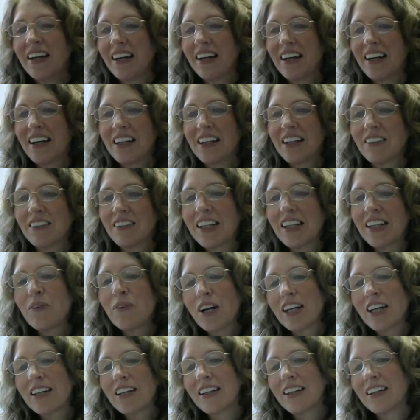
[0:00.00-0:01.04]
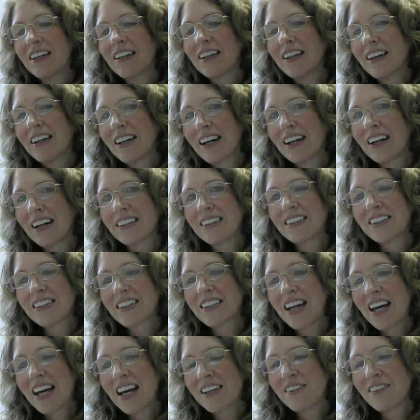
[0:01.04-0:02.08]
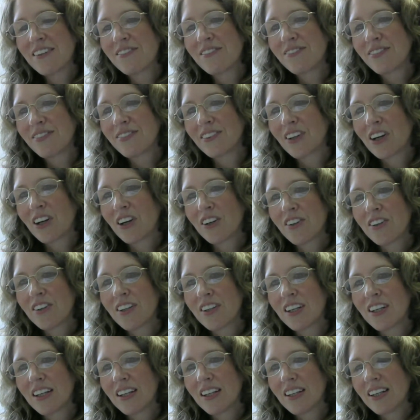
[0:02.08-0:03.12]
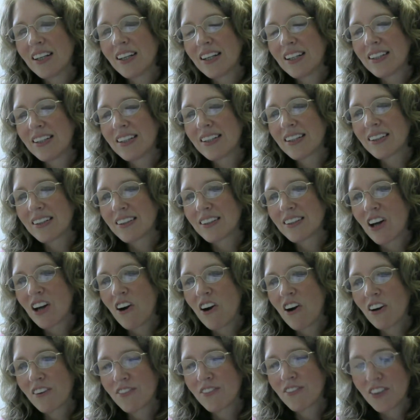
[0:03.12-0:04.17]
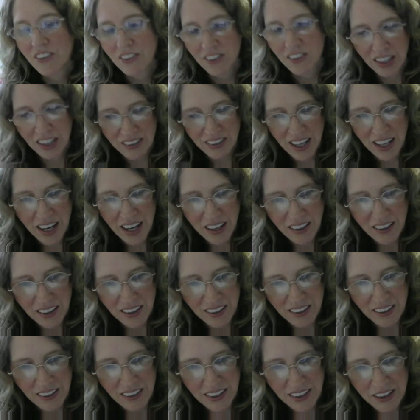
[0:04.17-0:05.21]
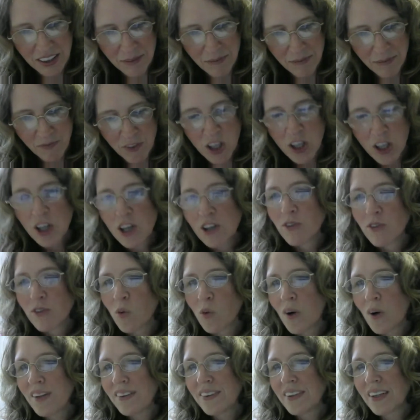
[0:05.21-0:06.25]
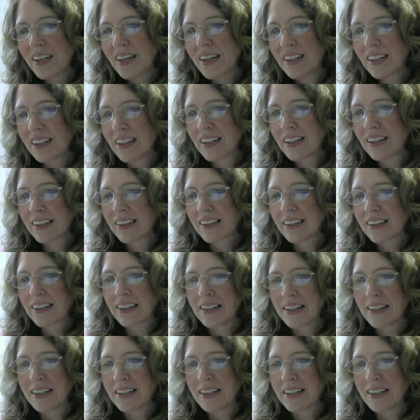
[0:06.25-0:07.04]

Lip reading: anyway, I just kind of learned that you need to talk a few things out. And for one thing, like